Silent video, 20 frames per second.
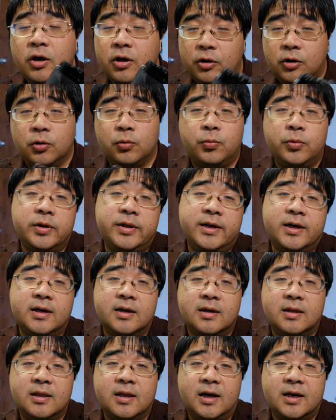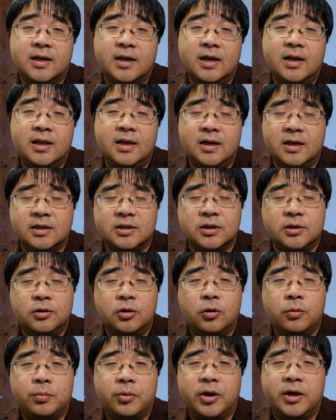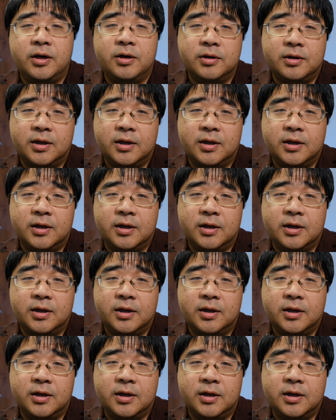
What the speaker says: you're really going to like it, and it's a no-brainer